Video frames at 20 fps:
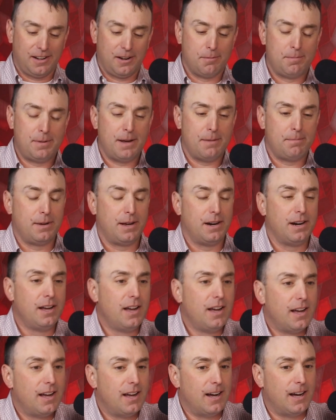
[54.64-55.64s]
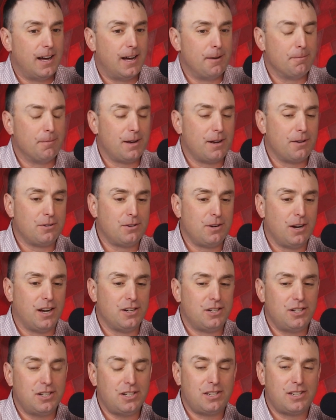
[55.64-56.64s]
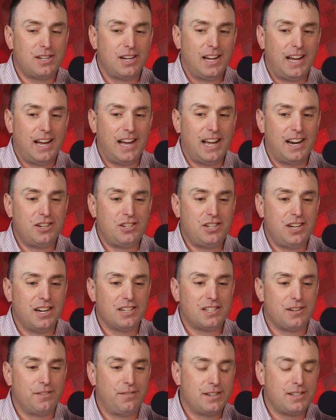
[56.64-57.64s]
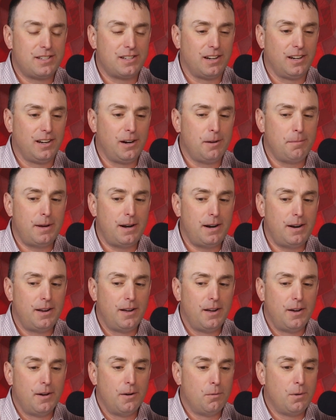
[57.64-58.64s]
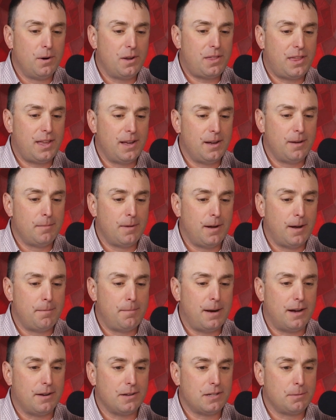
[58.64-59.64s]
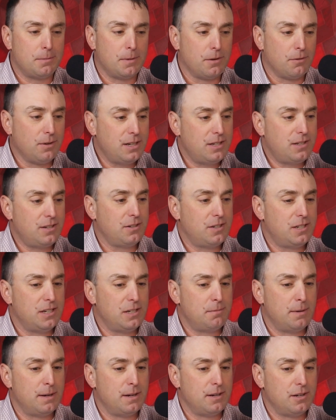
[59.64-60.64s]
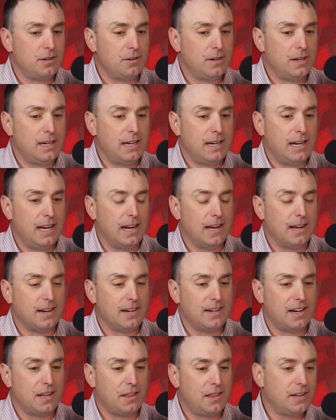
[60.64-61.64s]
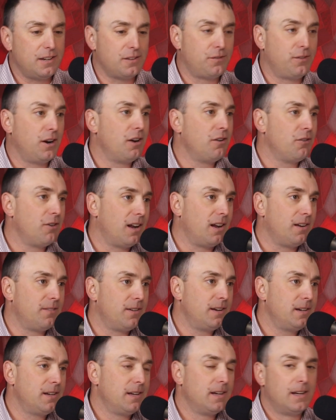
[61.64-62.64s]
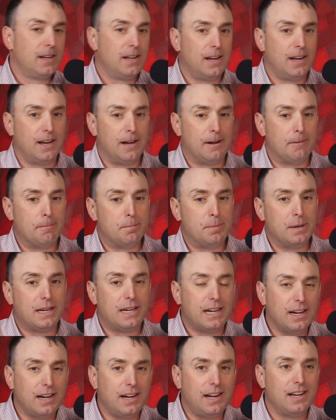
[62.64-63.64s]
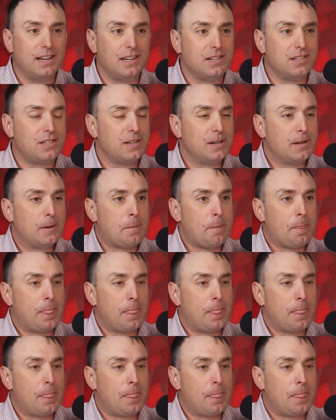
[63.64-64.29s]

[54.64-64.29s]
in a little bit. But um, I, I, just had a chance to visit a little bit with him about some of the research he's been doing, and I think it's very relevant um, because